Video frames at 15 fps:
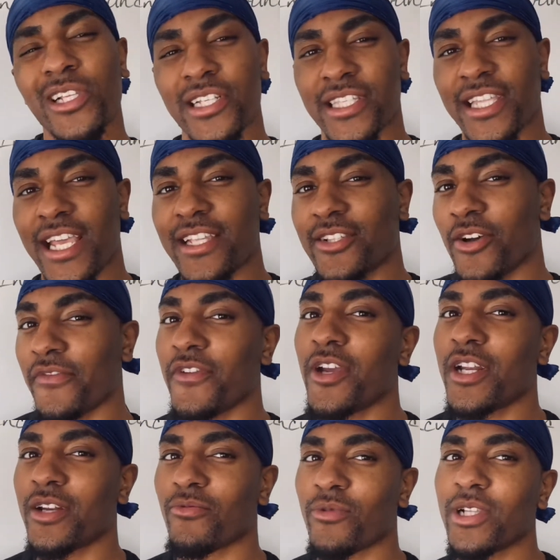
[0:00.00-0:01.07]
estate. So if you're in
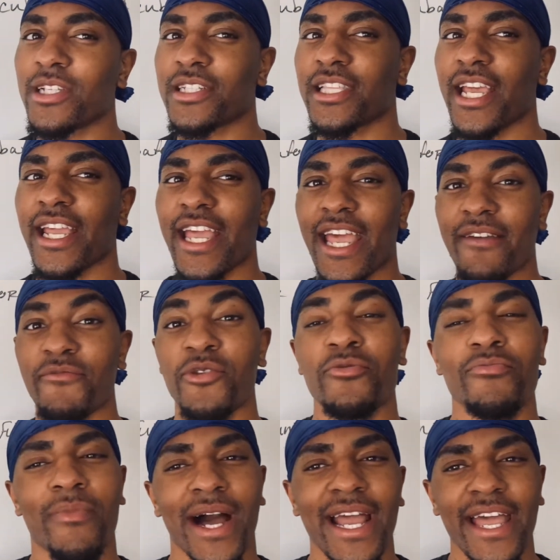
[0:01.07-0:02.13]
the real estate game, you
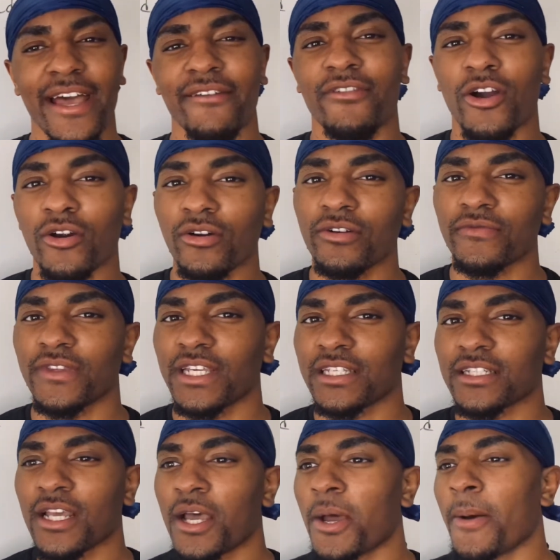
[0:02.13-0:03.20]
might have heard of this.
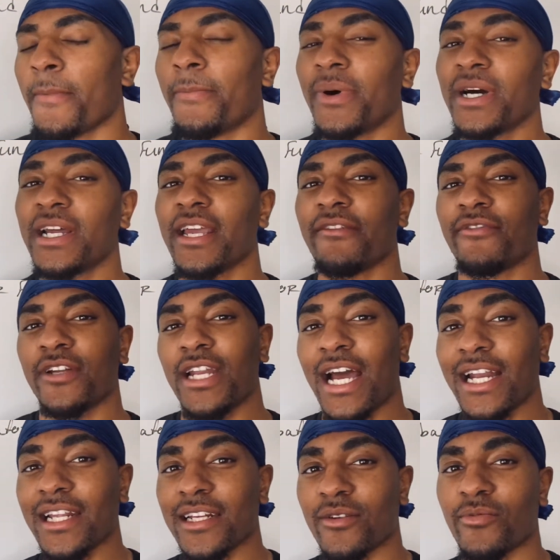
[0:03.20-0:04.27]
But if you're not
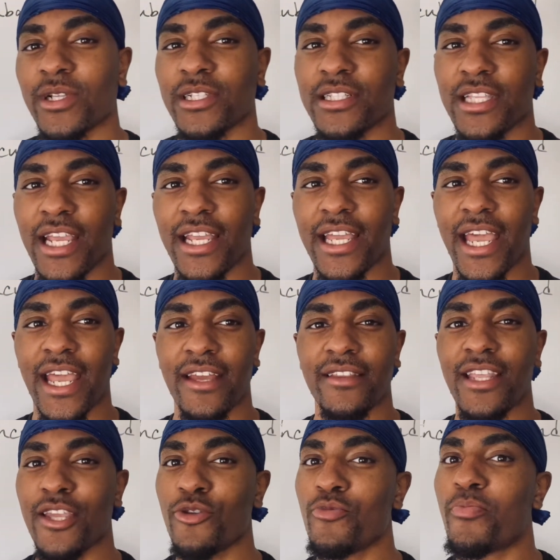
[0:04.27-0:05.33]
in the real estate game,
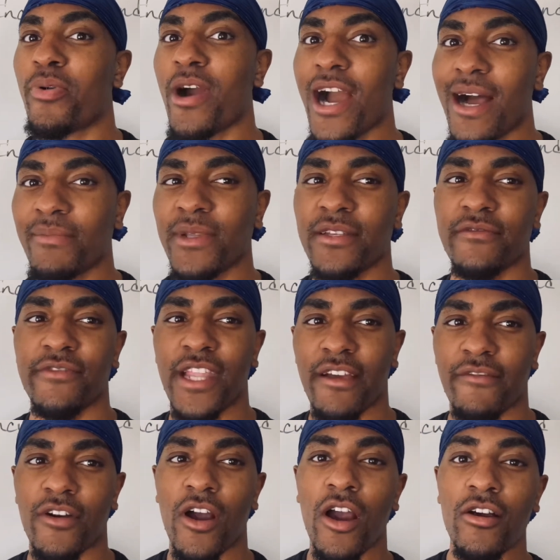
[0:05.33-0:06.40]
then you probably
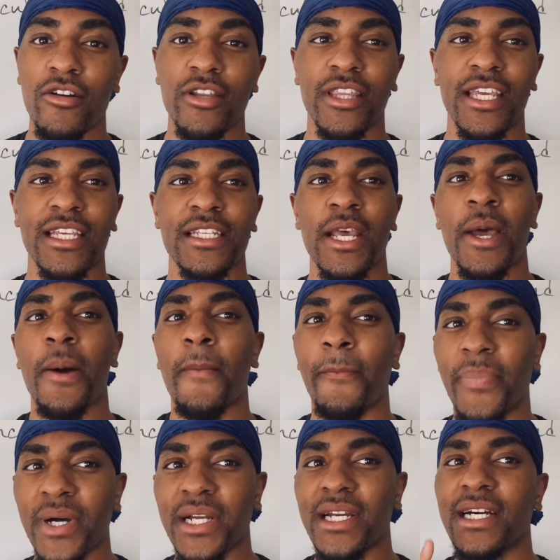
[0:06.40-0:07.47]
never heard of this.
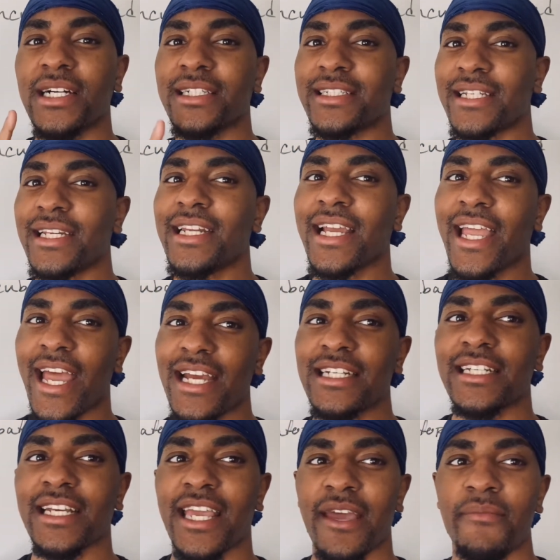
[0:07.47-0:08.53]
But a
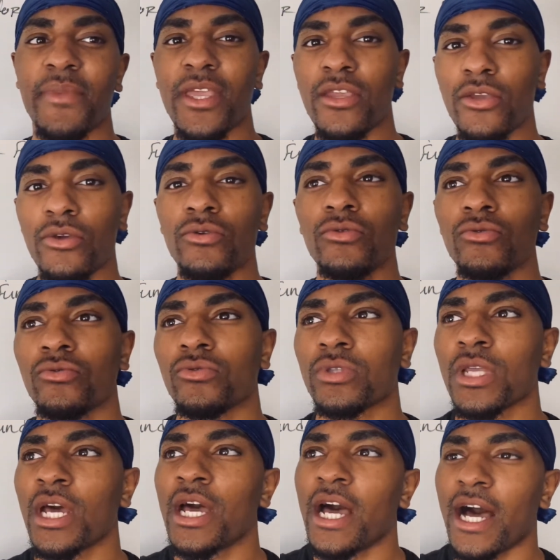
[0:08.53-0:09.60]
syndication can be used
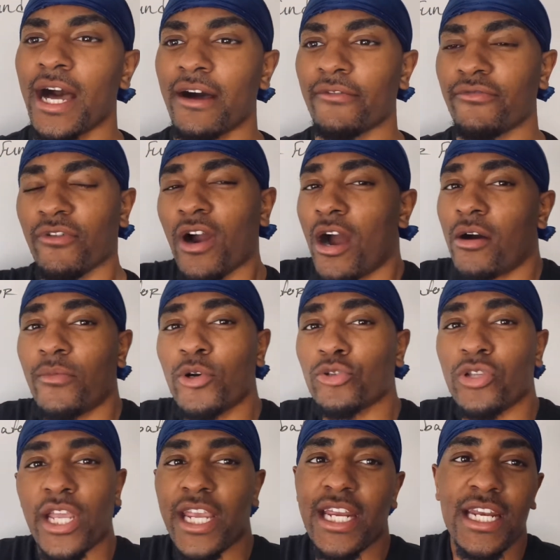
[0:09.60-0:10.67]
for
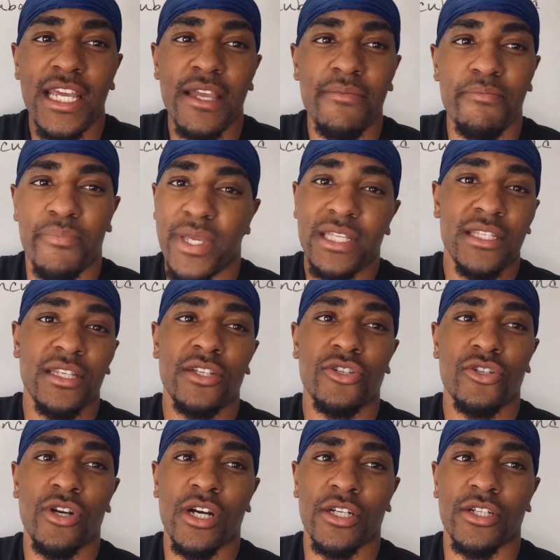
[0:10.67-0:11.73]
almost any business
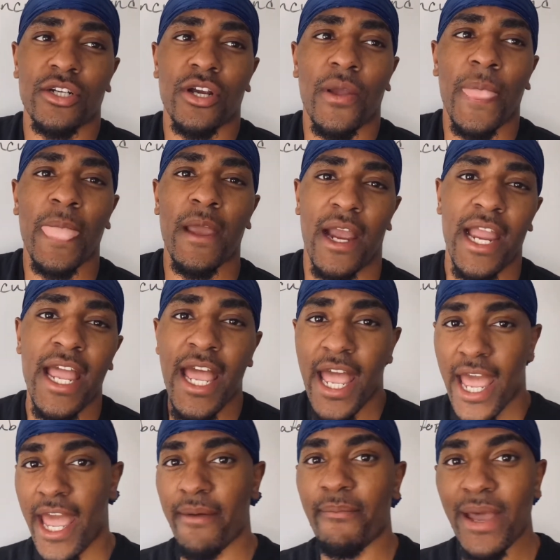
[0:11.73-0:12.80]
structure, right?
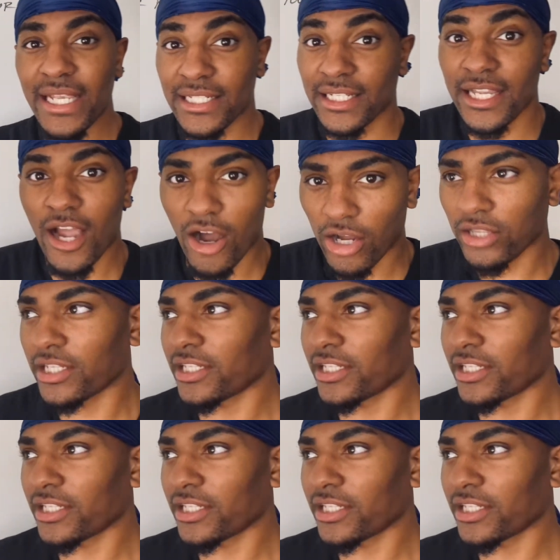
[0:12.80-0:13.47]
And basically all a